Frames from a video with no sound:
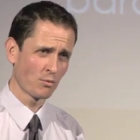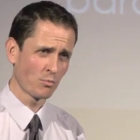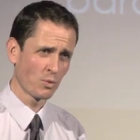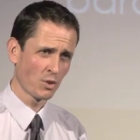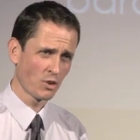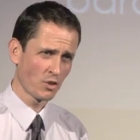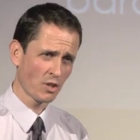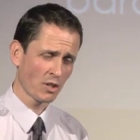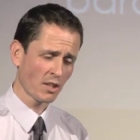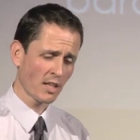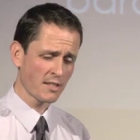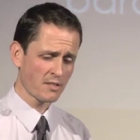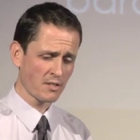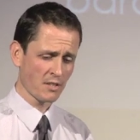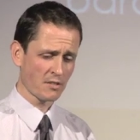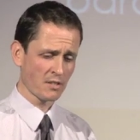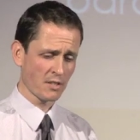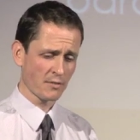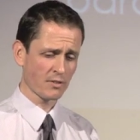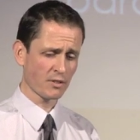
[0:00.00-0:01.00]
we realise
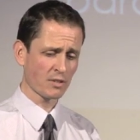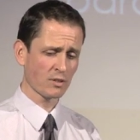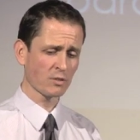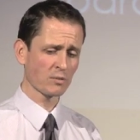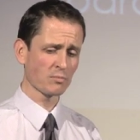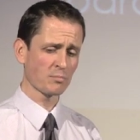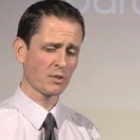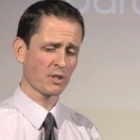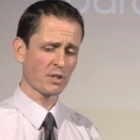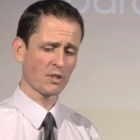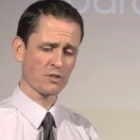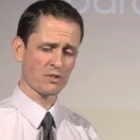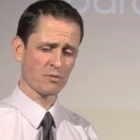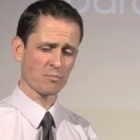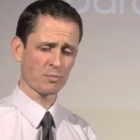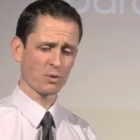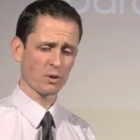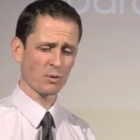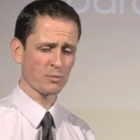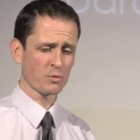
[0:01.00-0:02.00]
is difficult because of
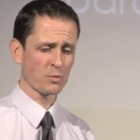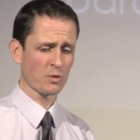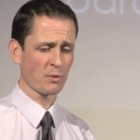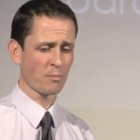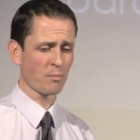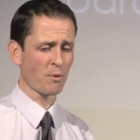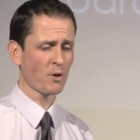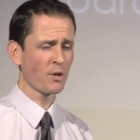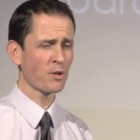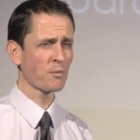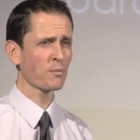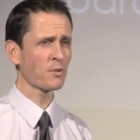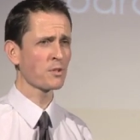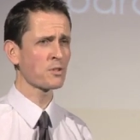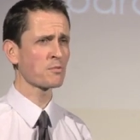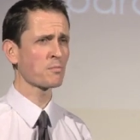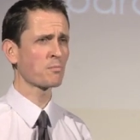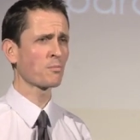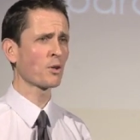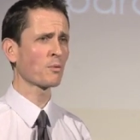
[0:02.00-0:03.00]
problems with
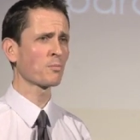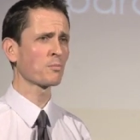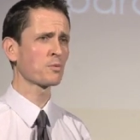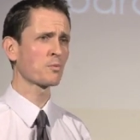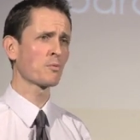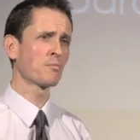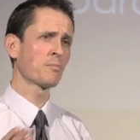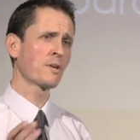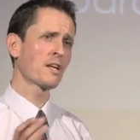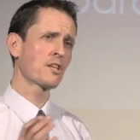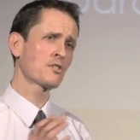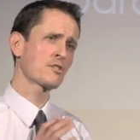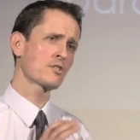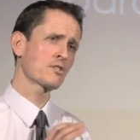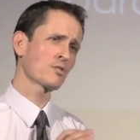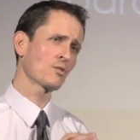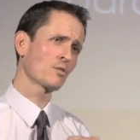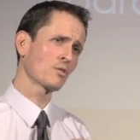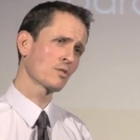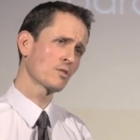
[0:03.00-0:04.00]
appointments, problems with
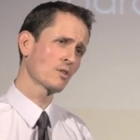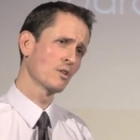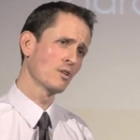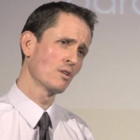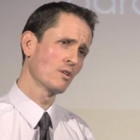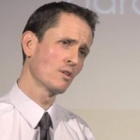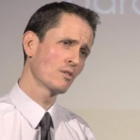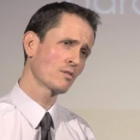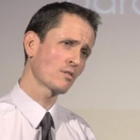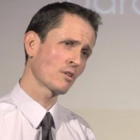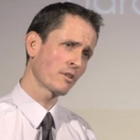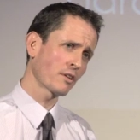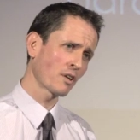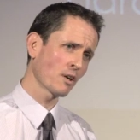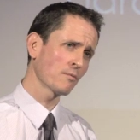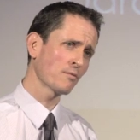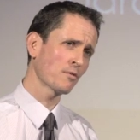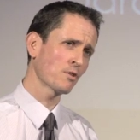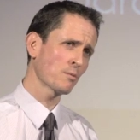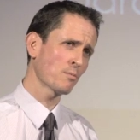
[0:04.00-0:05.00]
patients not turning
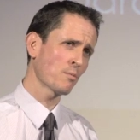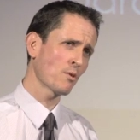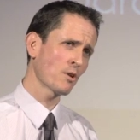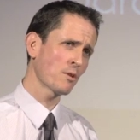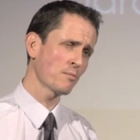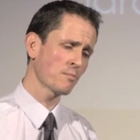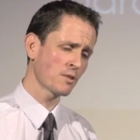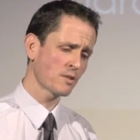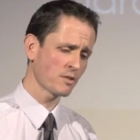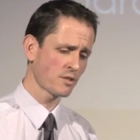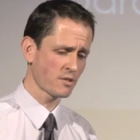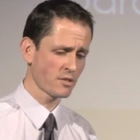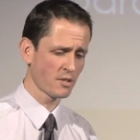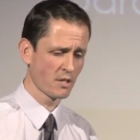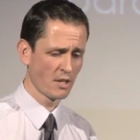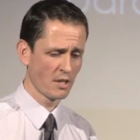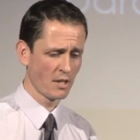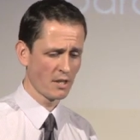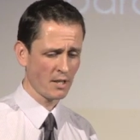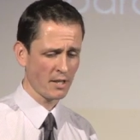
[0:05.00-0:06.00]
up for appointments.
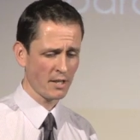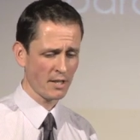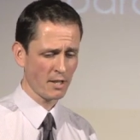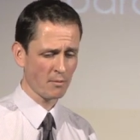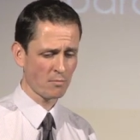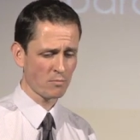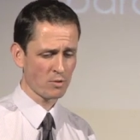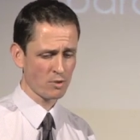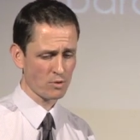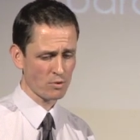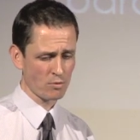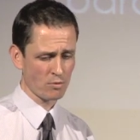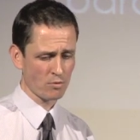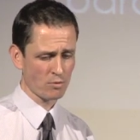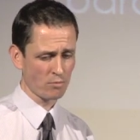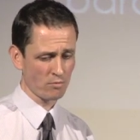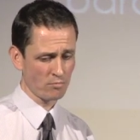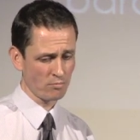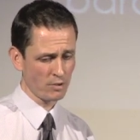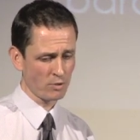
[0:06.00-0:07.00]

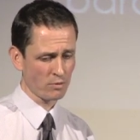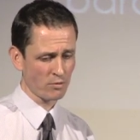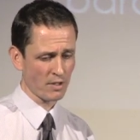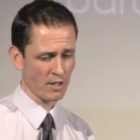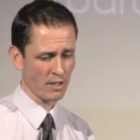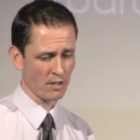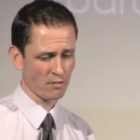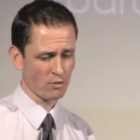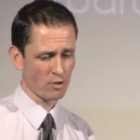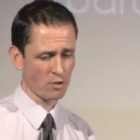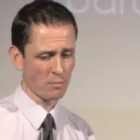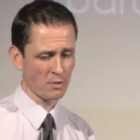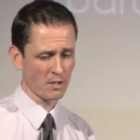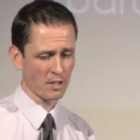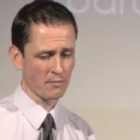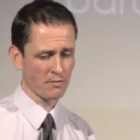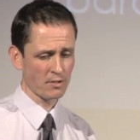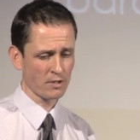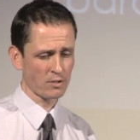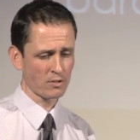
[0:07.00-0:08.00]
So that could be
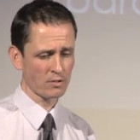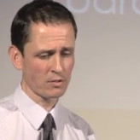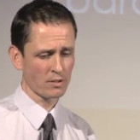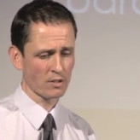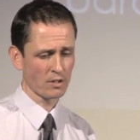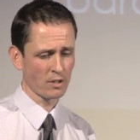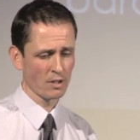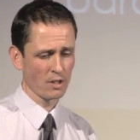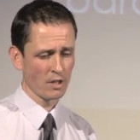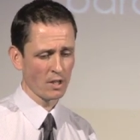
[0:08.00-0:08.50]
difficult.